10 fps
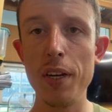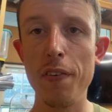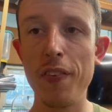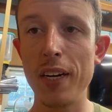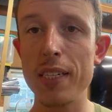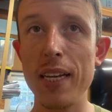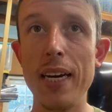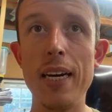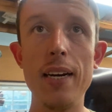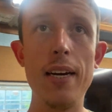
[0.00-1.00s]
fix
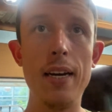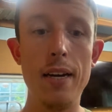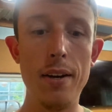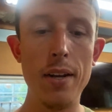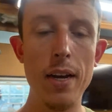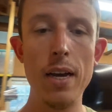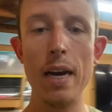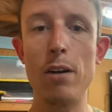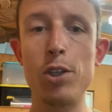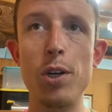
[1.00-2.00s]
that and
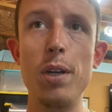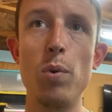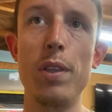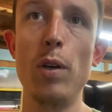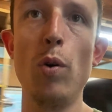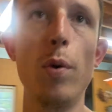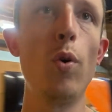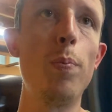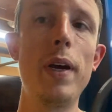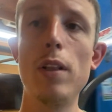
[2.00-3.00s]
I'll show you what the old oil
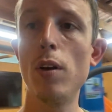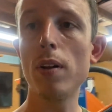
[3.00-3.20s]
pan looked